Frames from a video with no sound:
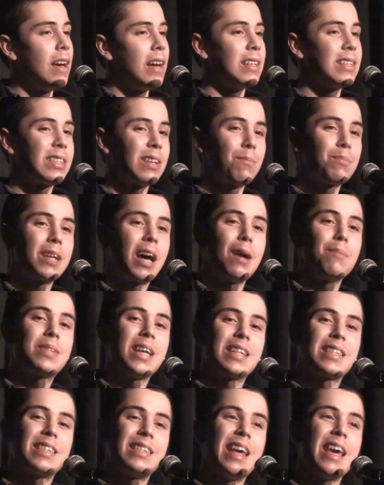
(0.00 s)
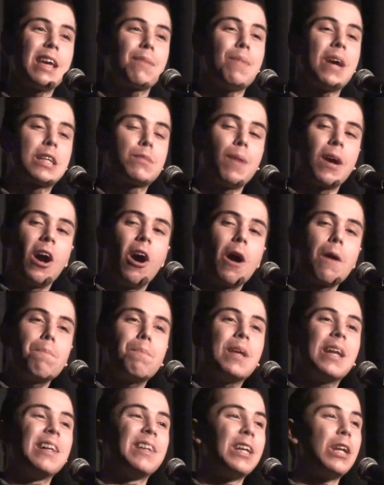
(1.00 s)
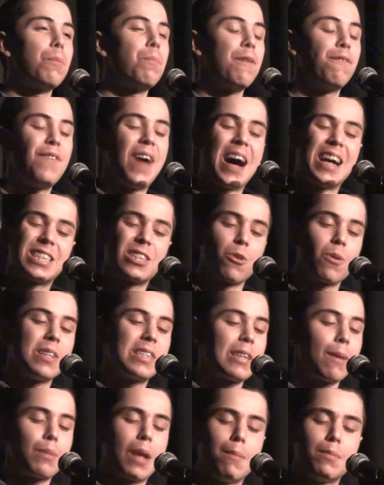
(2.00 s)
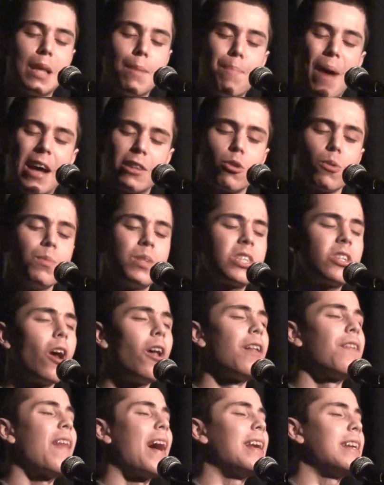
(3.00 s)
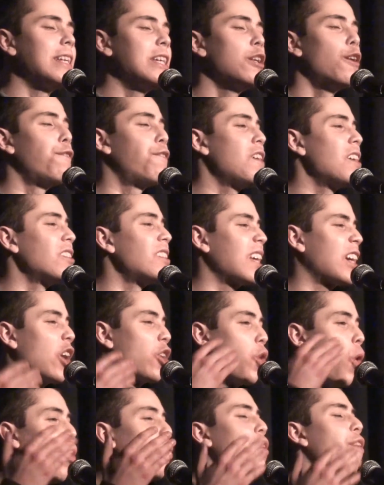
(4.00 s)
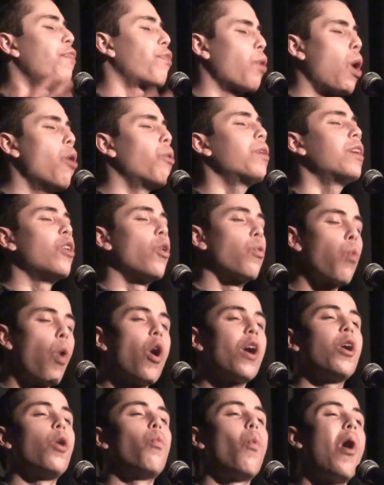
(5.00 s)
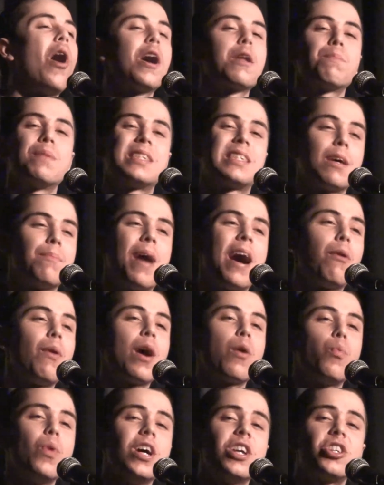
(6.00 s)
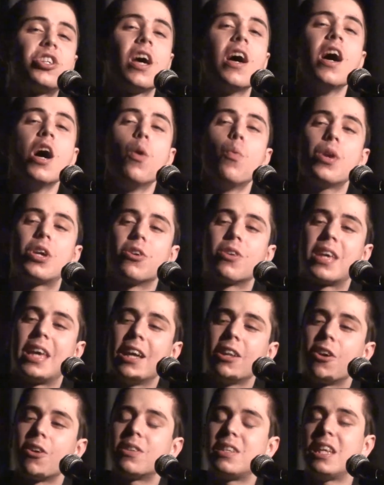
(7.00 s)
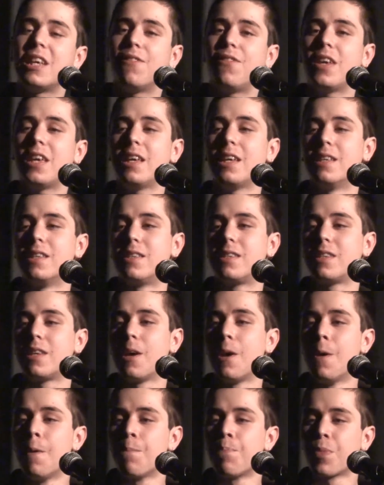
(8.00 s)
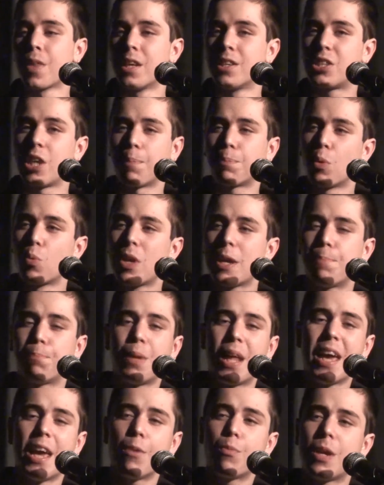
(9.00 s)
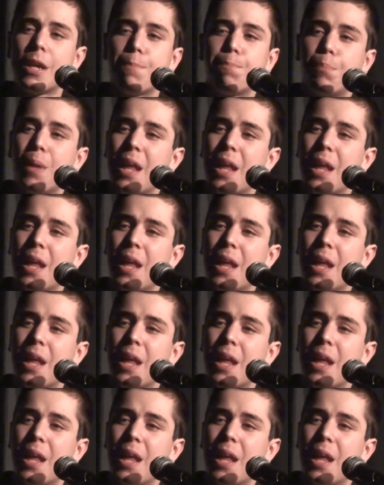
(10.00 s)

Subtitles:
And sometimes that snake makes my heart beat a little bit faster, and sometimes that bathroom stall and that needle feels like a golden throne and a royal wand, but somehow I wish we could kill our TVs. Stop the replay,